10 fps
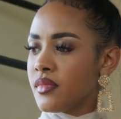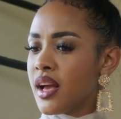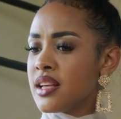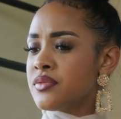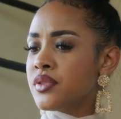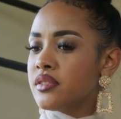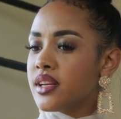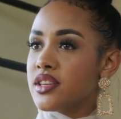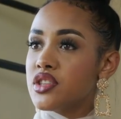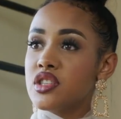as for
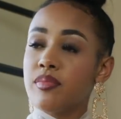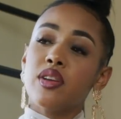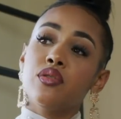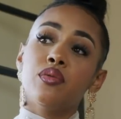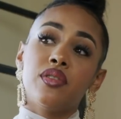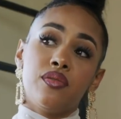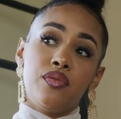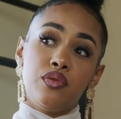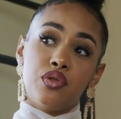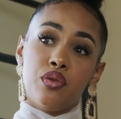relationship, I don't know what the
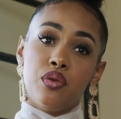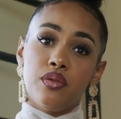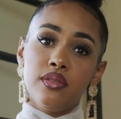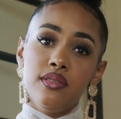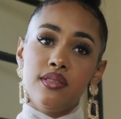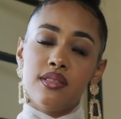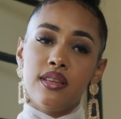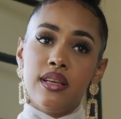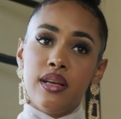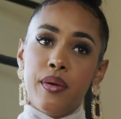future holds,
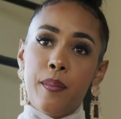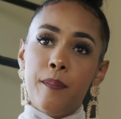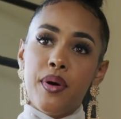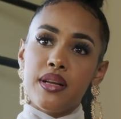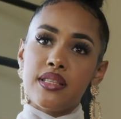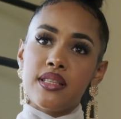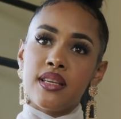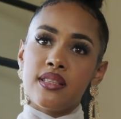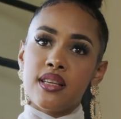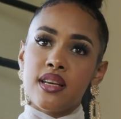but
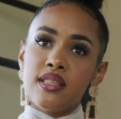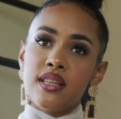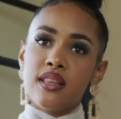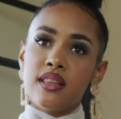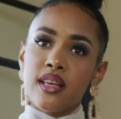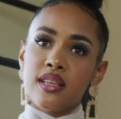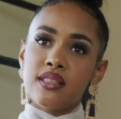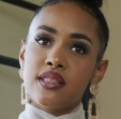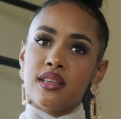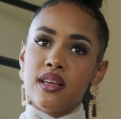there's certain
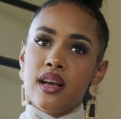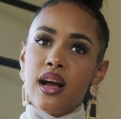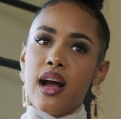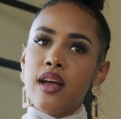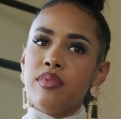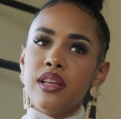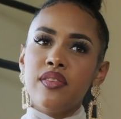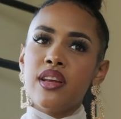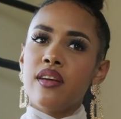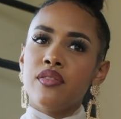things, I believe
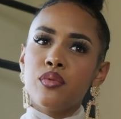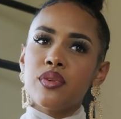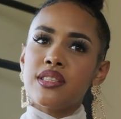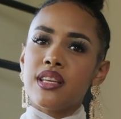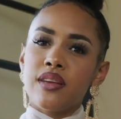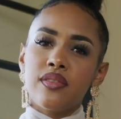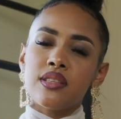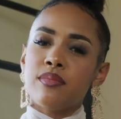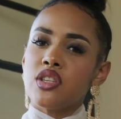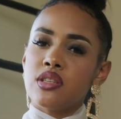in everyone's life, as
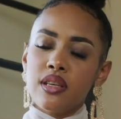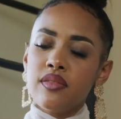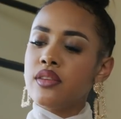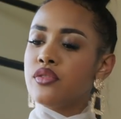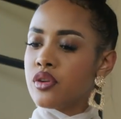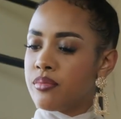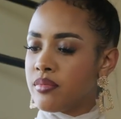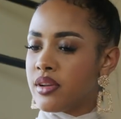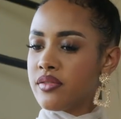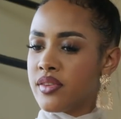much as, even if you're a
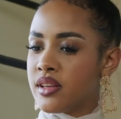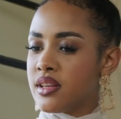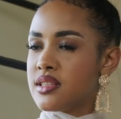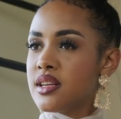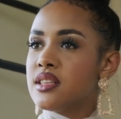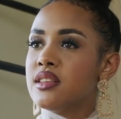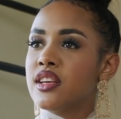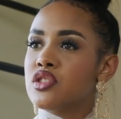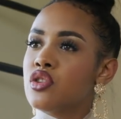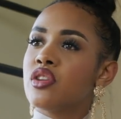public figure, there's certain
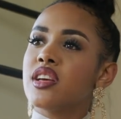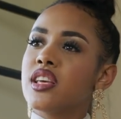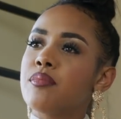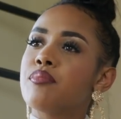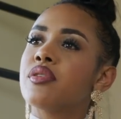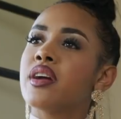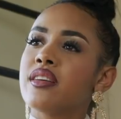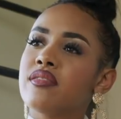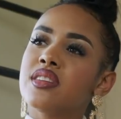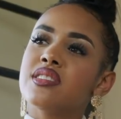things you're going to keep
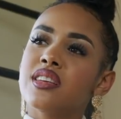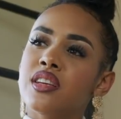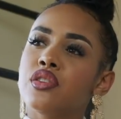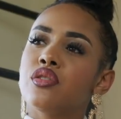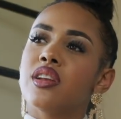private in your